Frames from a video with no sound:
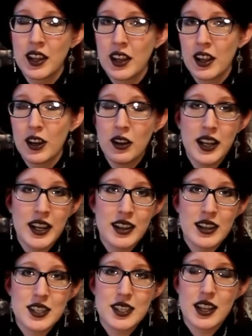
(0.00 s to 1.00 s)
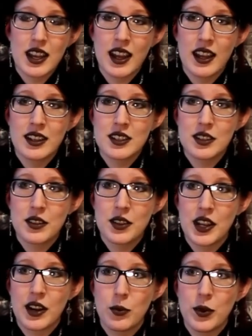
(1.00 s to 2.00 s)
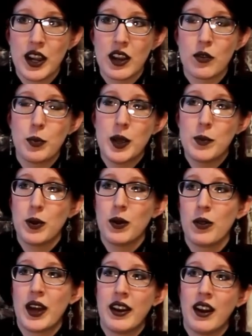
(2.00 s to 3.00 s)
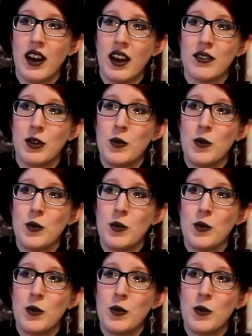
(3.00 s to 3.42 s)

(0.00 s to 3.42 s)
Lolitas, and we have people that have